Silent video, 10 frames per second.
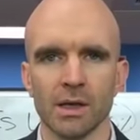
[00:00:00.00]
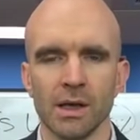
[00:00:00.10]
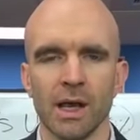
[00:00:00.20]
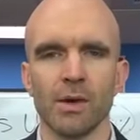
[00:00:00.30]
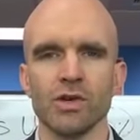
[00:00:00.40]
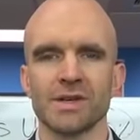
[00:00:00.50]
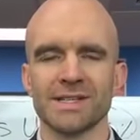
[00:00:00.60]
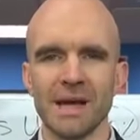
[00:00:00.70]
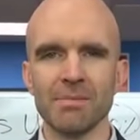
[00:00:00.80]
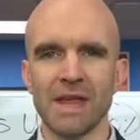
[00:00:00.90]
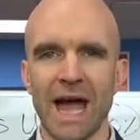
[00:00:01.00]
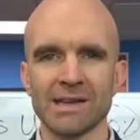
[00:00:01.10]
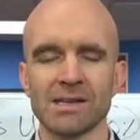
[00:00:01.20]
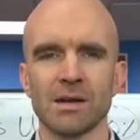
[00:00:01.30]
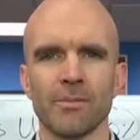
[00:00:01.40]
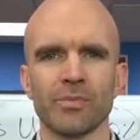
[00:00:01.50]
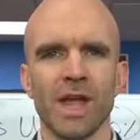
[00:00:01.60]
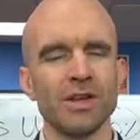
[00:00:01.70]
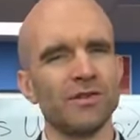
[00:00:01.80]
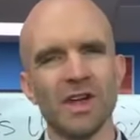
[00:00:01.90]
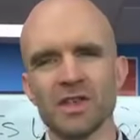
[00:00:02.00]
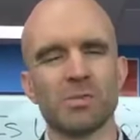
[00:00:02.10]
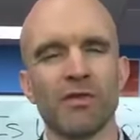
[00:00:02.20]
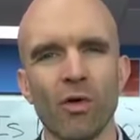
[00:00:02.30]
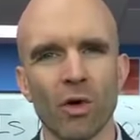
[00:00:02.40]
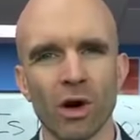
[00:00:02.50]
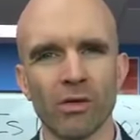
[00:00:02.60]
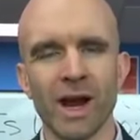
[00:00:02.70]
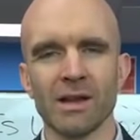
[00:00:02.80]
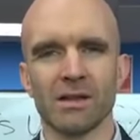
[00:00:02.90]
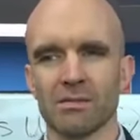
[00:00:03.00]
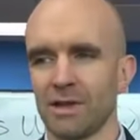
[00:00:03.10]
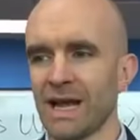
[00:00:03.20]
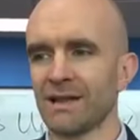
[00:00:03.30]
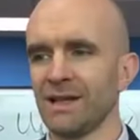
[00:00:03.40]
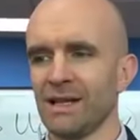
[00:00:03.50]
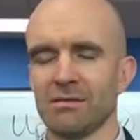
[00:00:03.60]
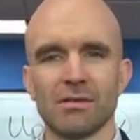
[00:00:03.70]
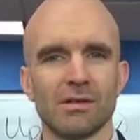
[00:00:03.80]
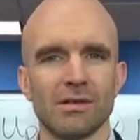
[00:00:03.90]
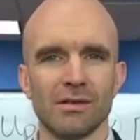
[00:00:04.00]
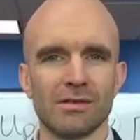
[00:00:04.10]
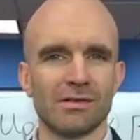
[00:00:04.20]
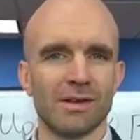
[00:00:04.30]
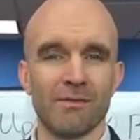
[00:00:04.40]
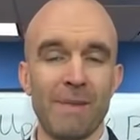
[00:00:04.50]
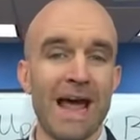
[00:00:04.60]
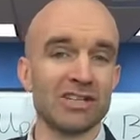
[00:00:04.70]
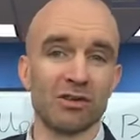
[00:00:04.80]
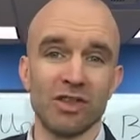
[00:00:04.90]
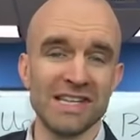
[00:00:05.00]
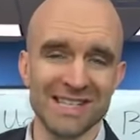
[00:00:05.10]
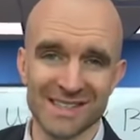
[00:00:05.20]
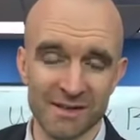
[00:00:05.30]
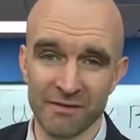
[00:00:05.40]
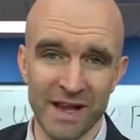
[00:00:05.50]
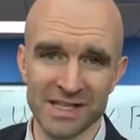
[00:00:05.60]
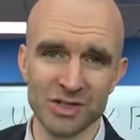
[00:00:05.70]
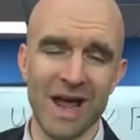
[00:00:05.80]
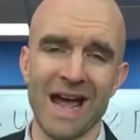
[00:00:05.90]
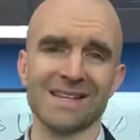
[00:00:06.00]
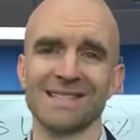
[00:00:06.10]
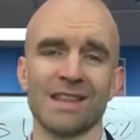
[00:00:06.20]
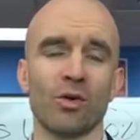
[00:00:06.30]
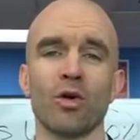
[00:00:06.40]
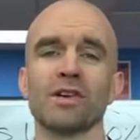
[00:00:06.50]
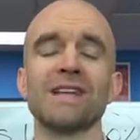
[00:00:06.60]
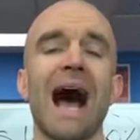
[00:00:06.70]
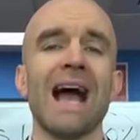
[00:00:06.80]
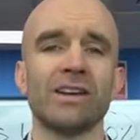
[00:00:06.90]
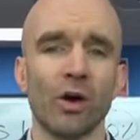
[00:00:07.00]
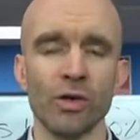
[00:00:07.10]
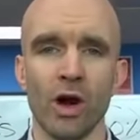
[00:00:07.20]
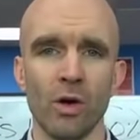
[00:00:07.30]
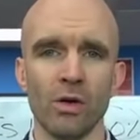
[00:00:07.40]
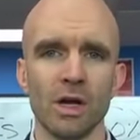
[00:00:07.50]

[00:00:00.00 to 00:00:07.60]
And when you accept that, and you've done this before, right? Likely to pass your thesis defense, you had to say the words, I don't know.